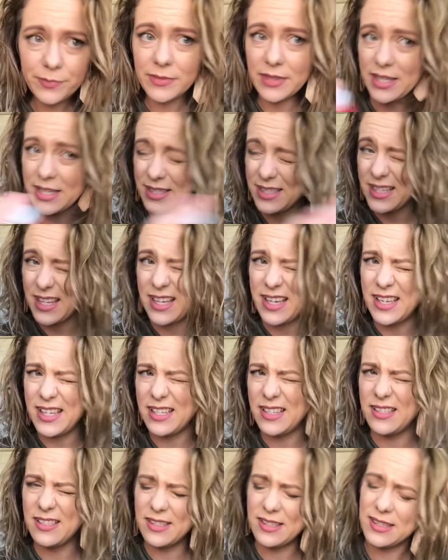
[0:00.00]
This
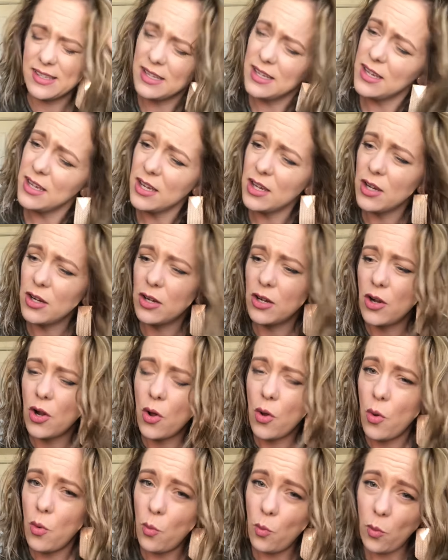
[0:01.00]
is
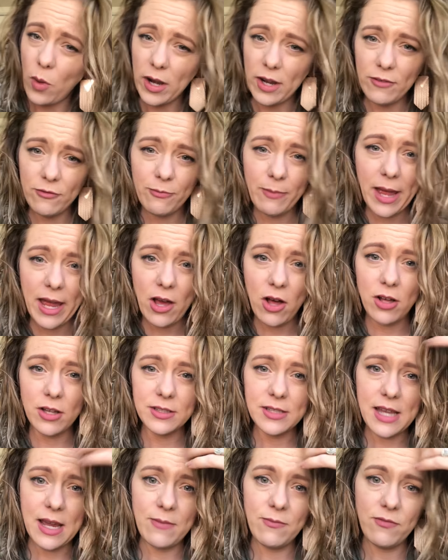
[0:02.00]
one of my
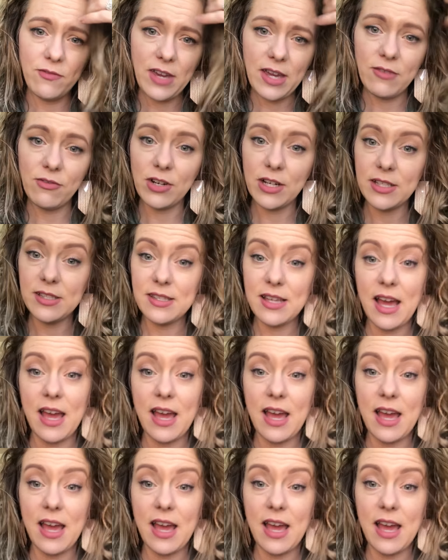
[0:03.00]
all-time favorites.